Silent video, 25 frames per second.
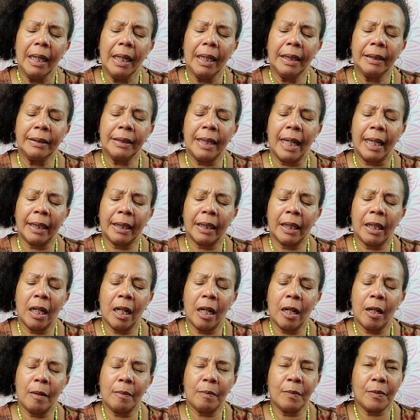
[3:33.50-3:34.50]
that
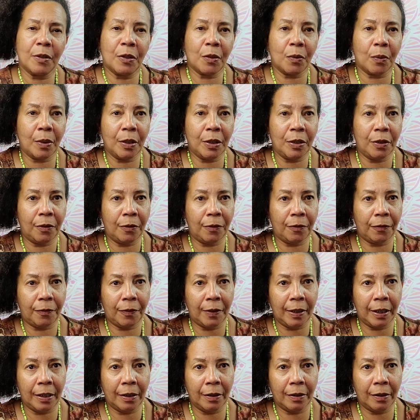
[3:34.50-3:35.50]
comes when you
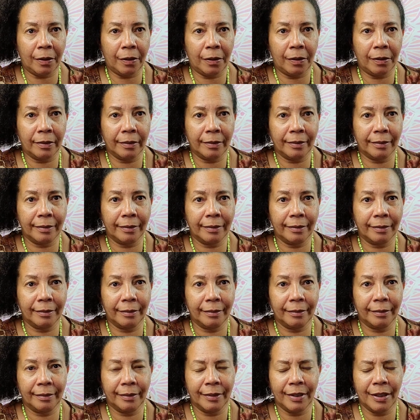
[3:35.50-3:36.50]
feel
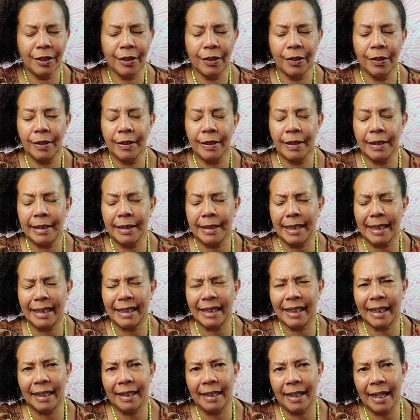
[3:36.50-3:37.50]

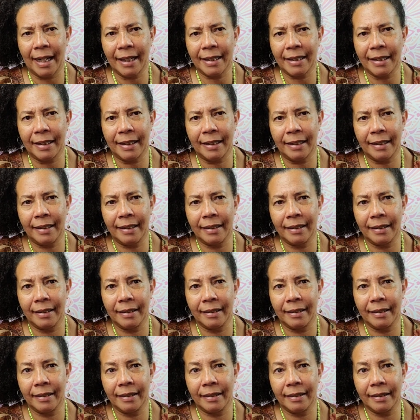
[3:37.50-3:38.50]
disconnected,
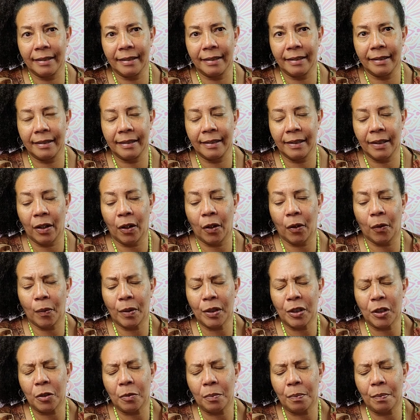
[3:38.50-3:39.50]
or when
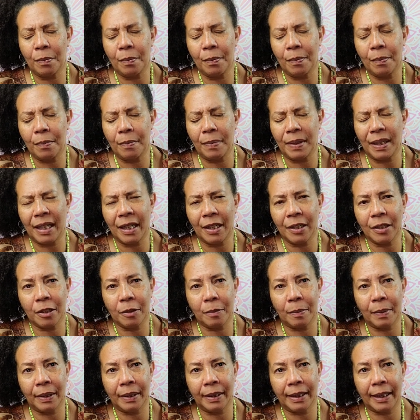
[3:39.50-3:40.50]
you begin to
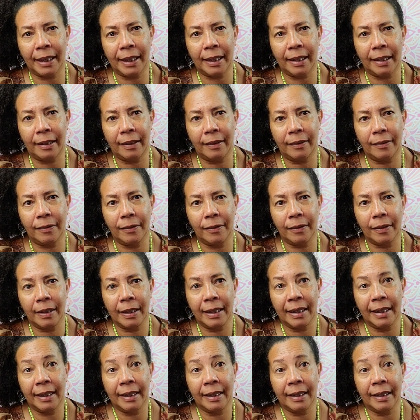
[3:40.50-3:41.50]
believe
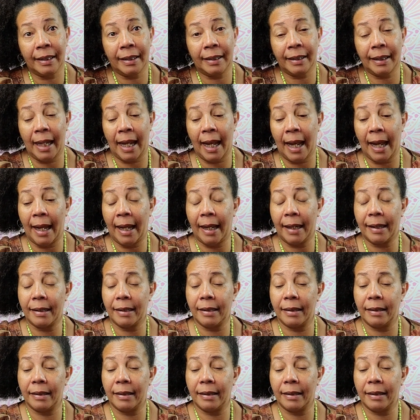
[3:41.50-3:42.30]
that